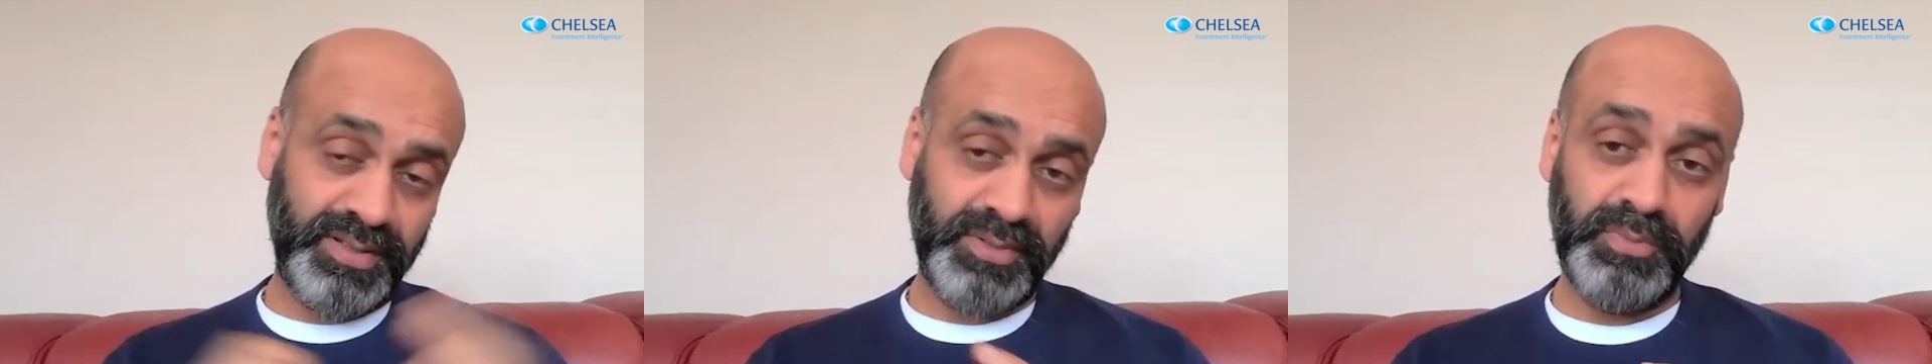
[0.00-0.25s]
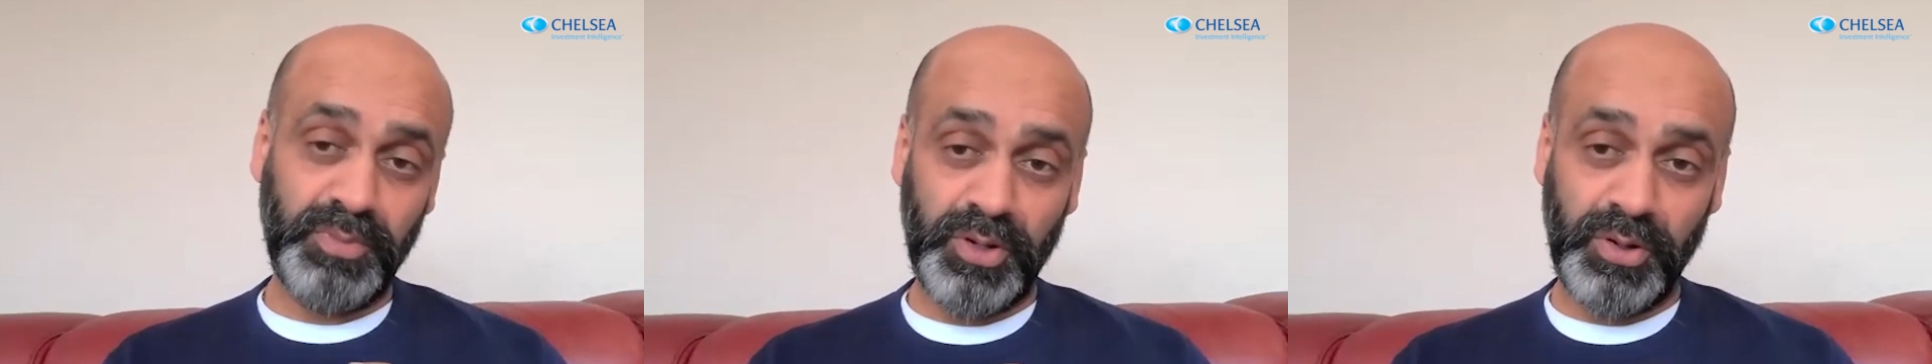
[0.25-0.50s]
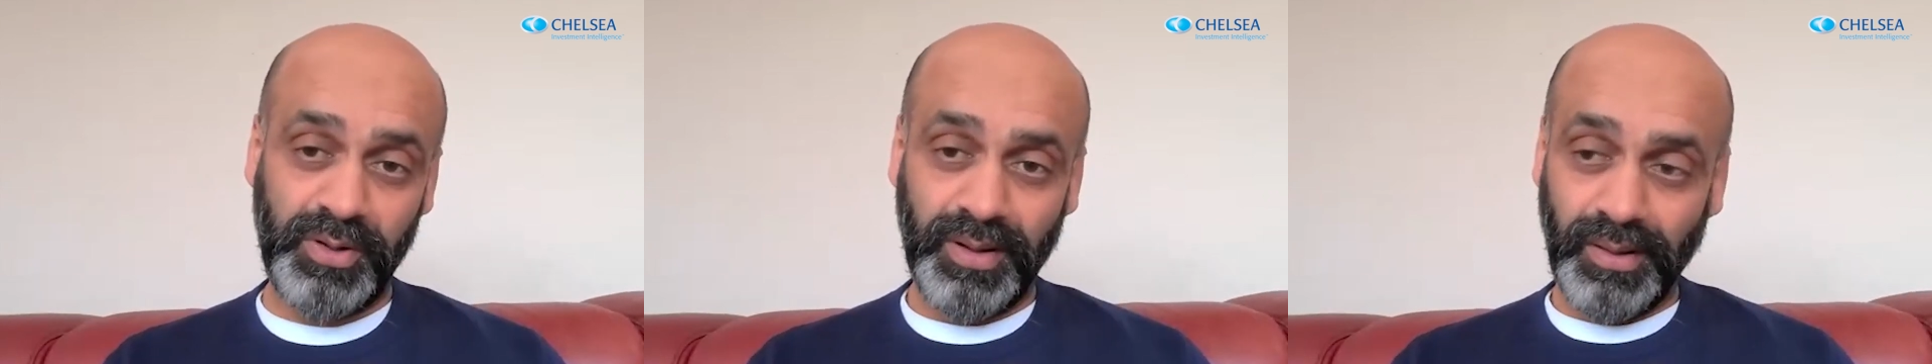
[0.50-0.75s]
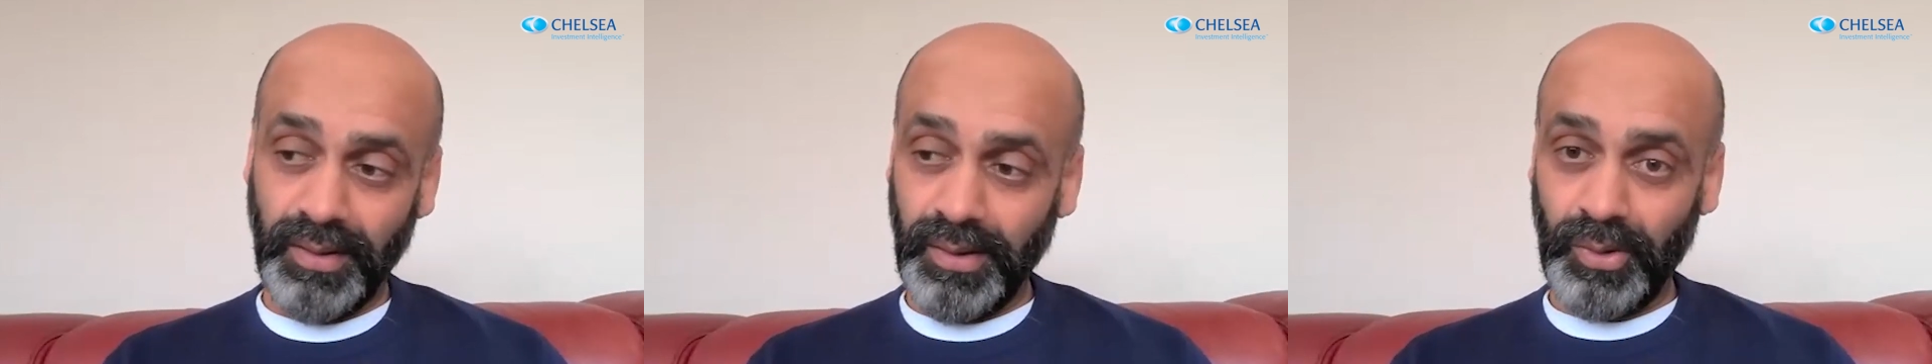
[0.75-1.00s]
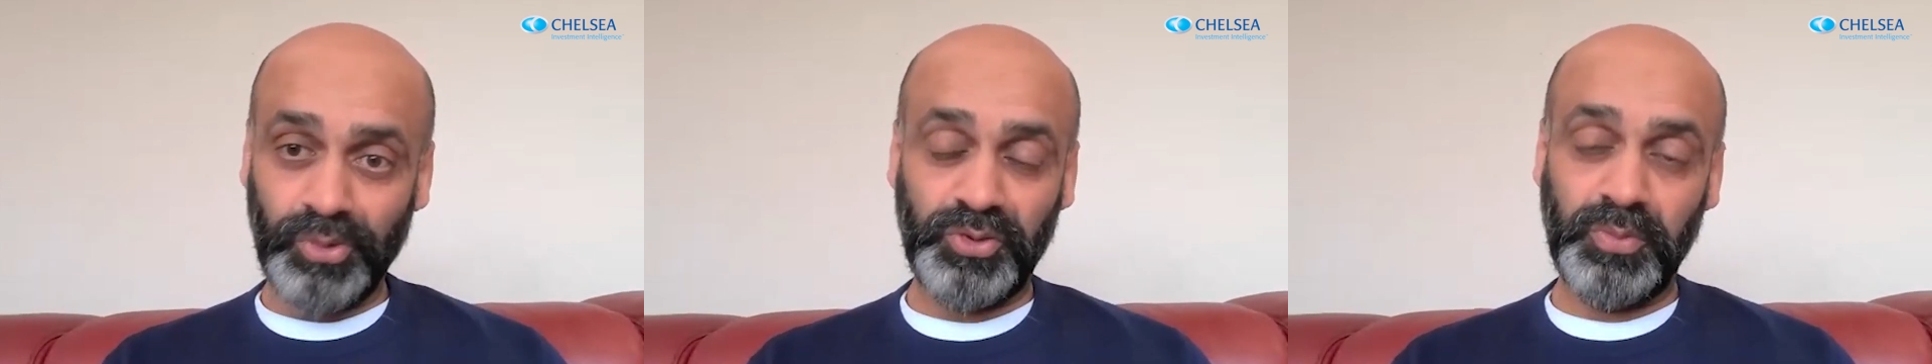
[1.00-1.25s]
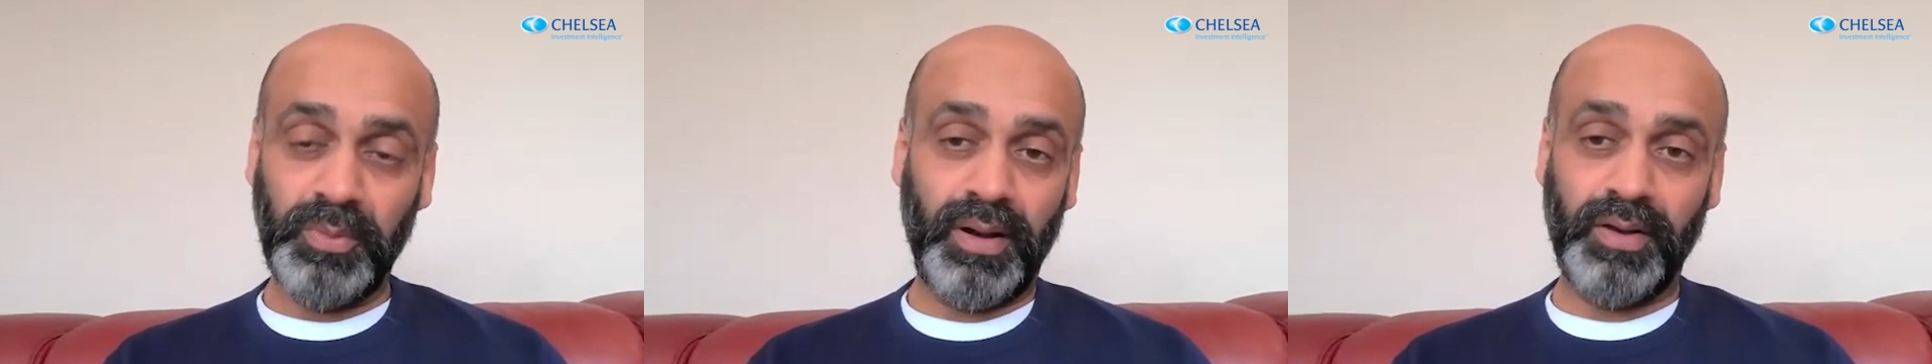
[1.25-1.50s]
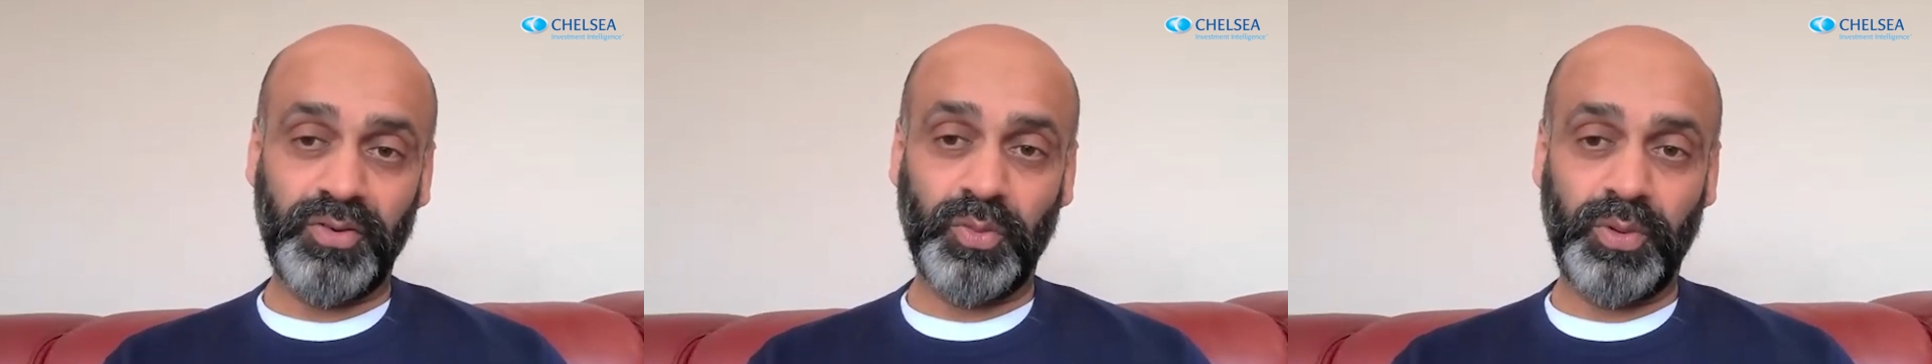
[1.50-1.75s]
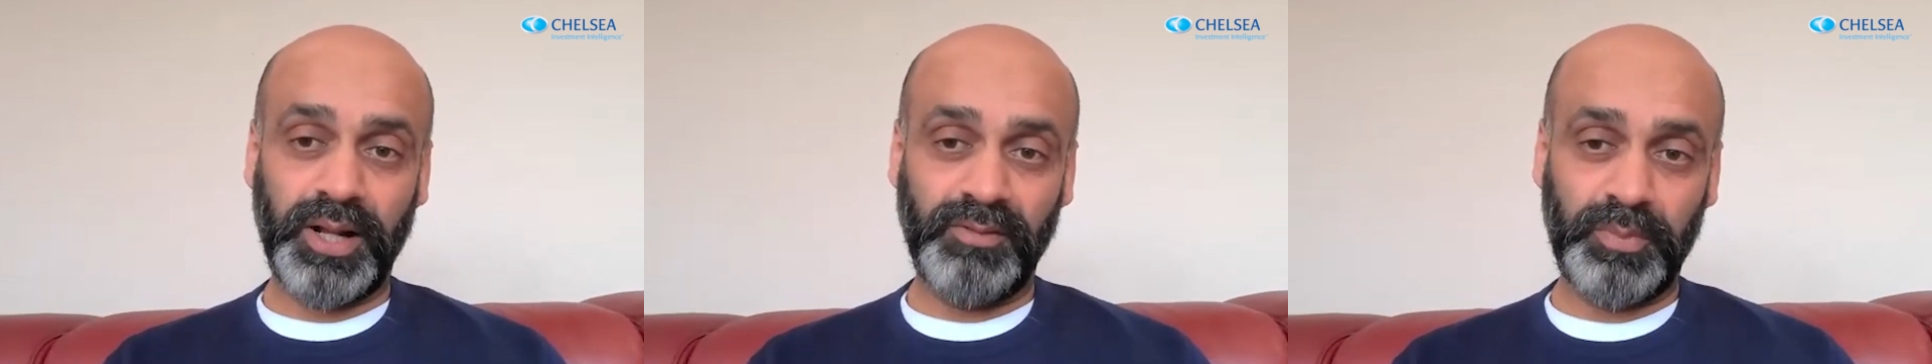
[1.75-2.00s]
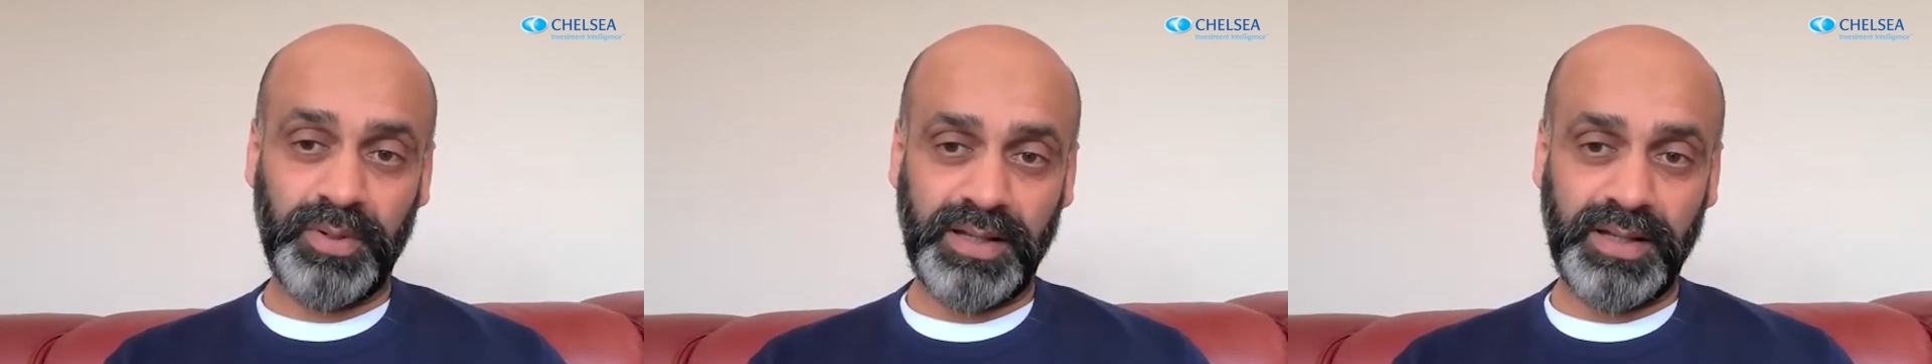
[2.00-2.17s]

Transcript: to the moon or to Mars or whatever.